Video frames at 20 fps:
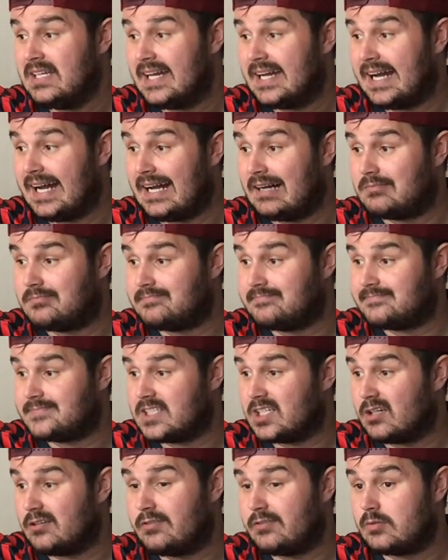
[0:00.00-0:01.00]
you
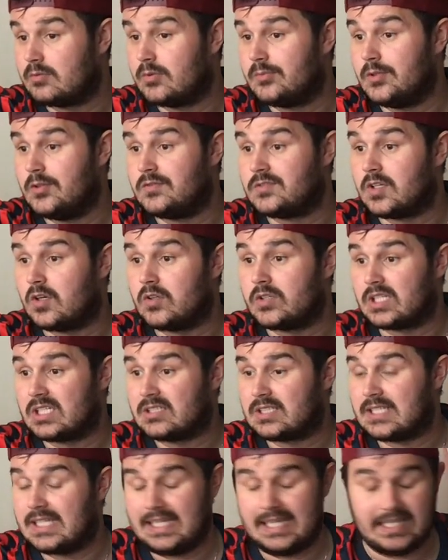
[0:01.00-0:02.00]
know, football moves on and
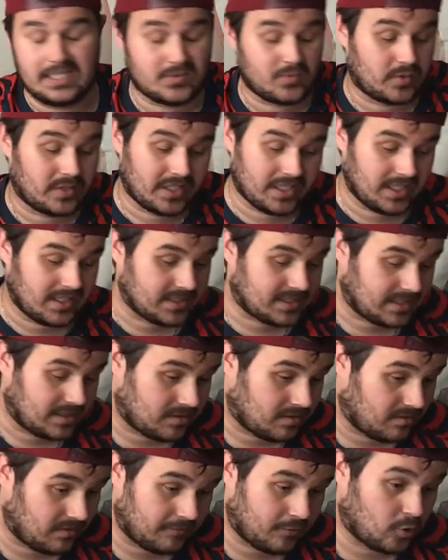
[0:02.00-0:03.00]
it is what it is. And
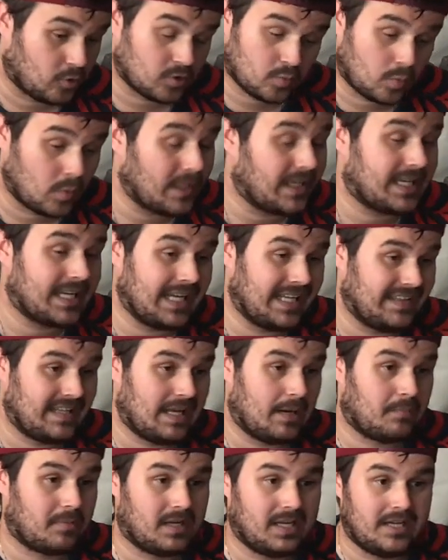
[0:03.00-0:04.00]
of course, we're getting
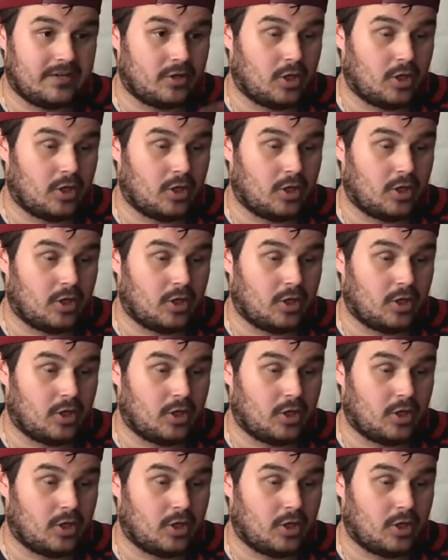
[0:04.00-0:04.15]
that player, and